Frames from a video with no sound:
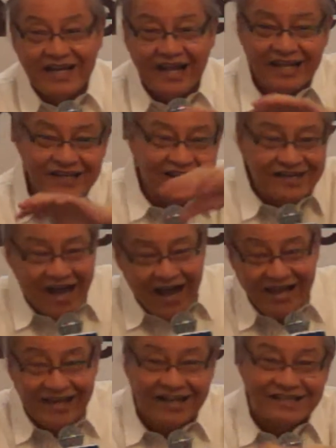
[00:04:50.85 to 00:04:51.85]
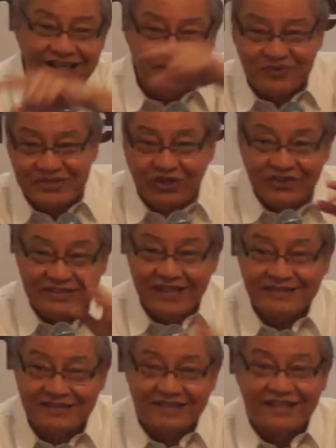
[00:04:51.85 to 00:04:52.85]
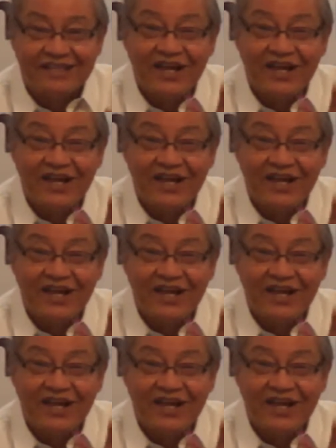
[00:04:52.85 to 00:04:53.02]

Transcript: And an island that was contested